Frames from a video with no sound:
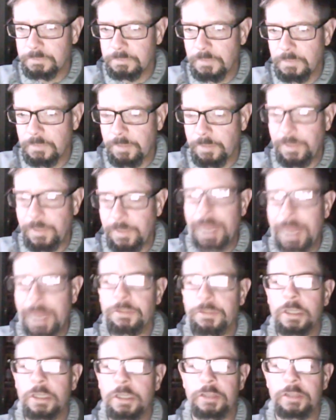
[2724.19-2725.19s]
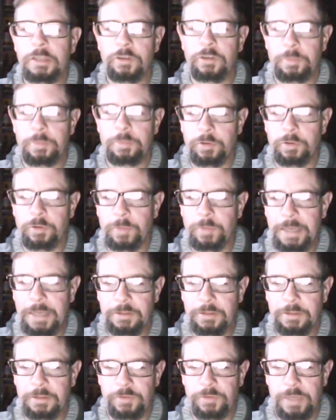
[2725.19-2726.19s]
I mean, we have to look at this in
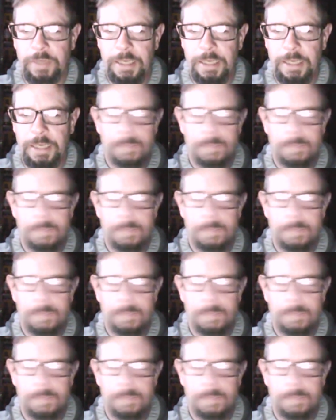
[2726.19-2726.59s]
perspective, okay?